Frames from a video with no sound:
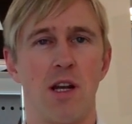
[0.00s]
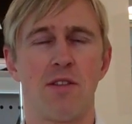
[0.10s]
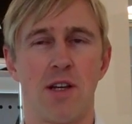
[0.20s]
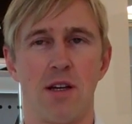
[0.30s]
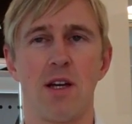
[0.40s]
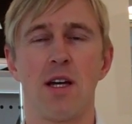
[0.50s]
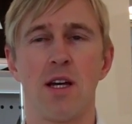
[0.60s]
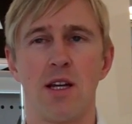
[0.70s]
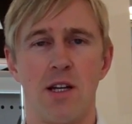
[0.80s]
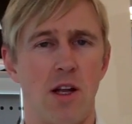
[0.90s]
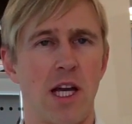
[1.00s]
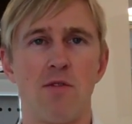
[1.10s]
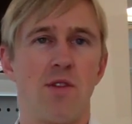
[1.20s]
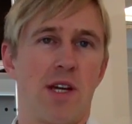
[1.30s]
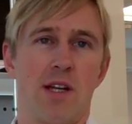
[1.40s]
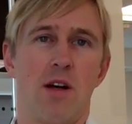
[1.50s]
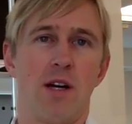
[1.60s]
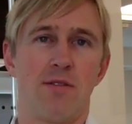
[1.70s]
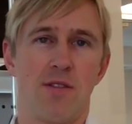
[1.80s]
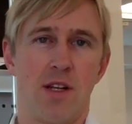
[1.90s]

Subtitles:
And I think like everything in life,